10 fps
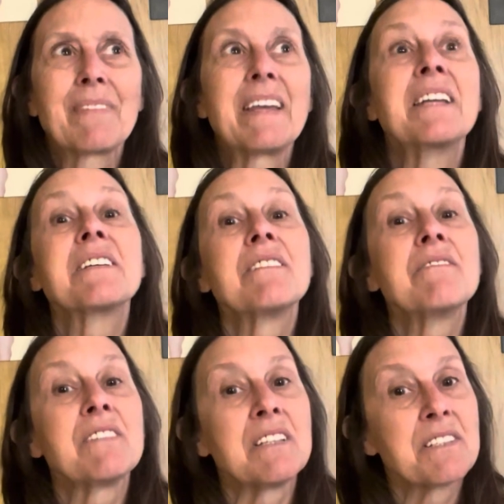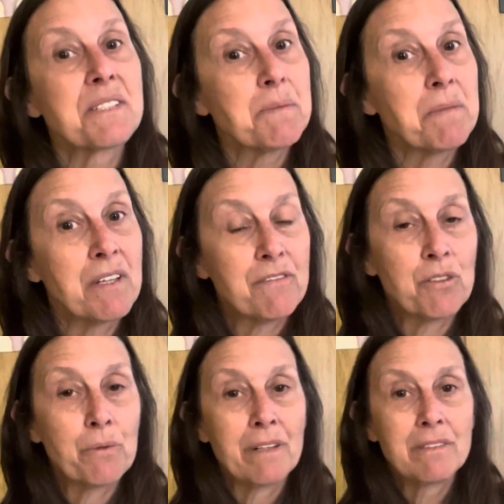inconvenience me, if you
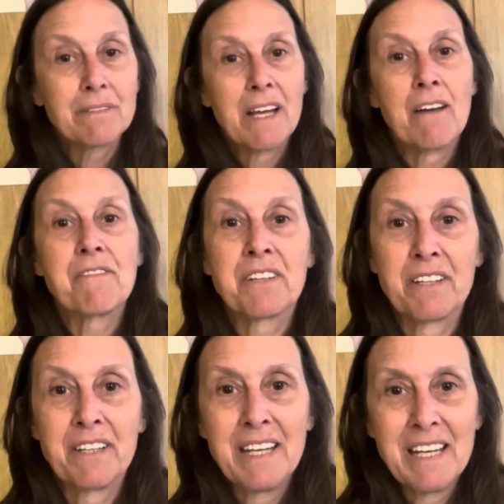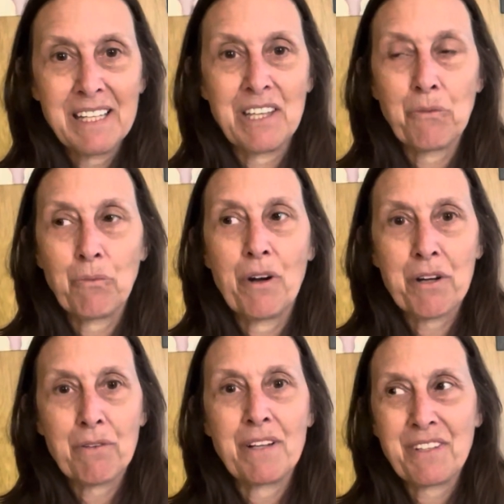will, having to heat
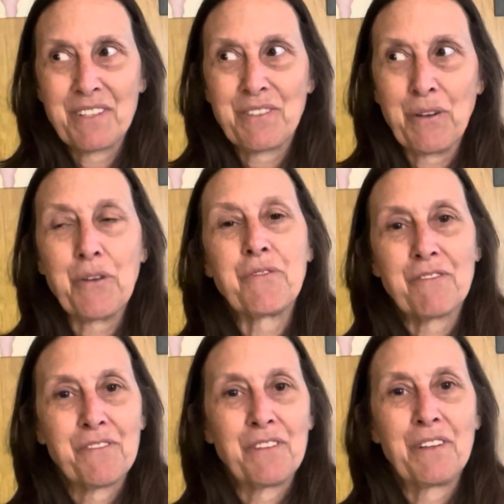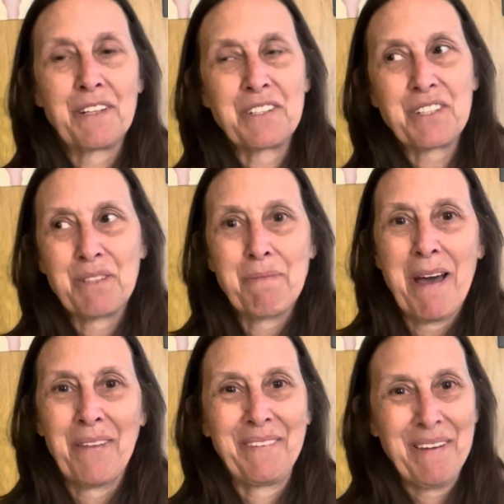water on the stove and fill it into the
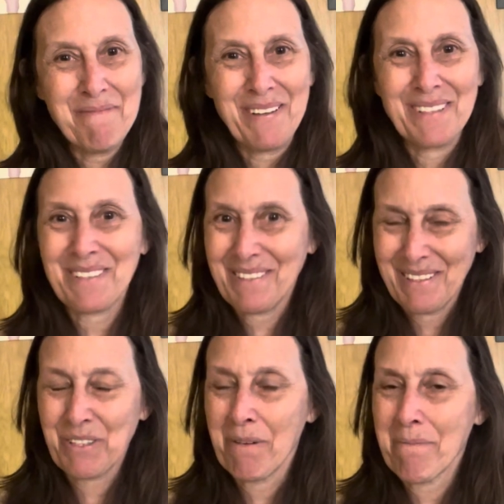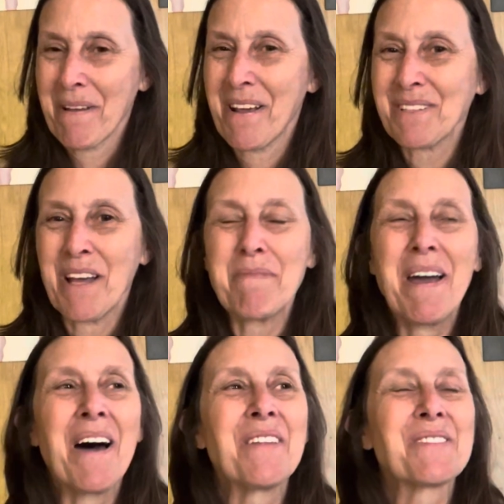bathtub because I still want my nice hot
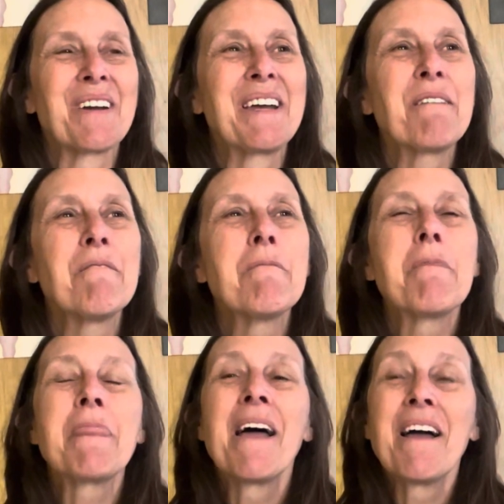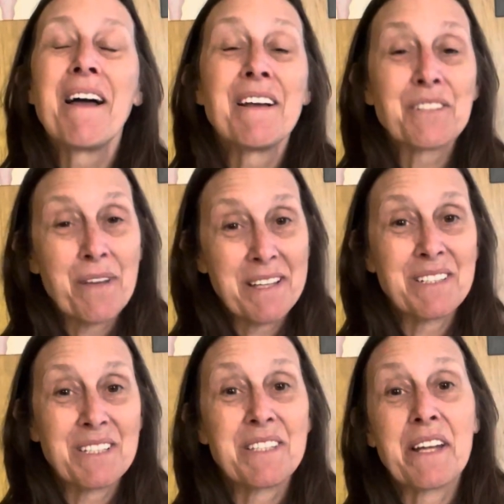baths, right? So I can
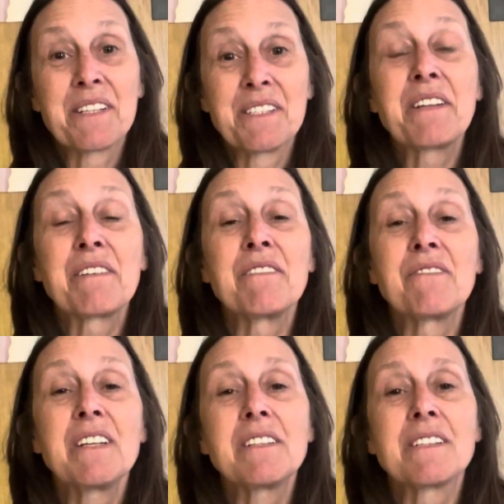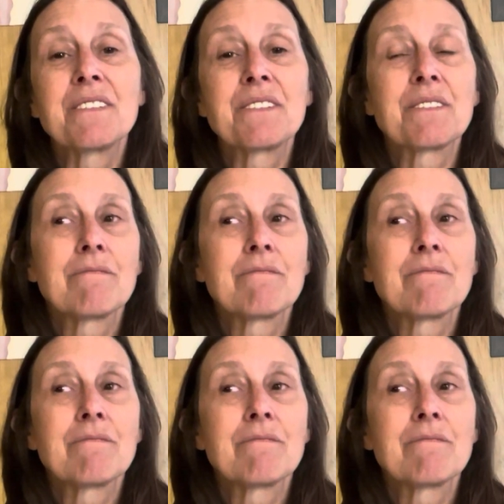see that as an inconvenience.